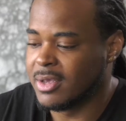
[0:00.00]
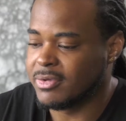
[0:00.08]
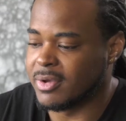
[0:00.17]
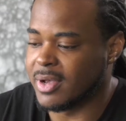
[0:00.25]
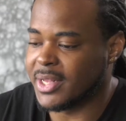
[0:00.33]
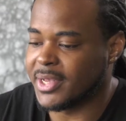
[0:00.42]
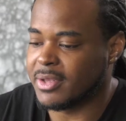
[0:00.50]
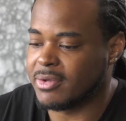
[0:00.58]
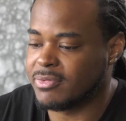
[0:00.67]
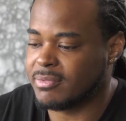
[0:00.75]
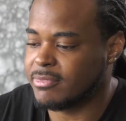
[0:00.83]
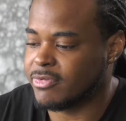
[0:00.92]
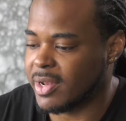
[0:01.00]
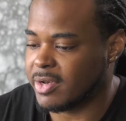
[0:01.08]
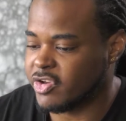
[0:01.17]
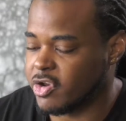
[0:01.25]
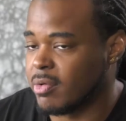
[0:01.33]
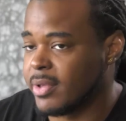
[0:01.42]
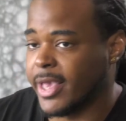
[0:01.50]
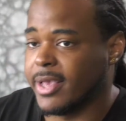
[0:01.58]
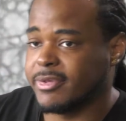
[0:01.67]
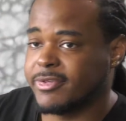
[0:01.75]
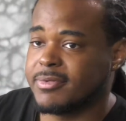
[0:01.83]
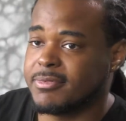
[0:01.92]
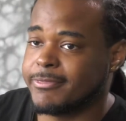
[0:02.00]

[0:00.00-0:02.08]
So I like to try to showcase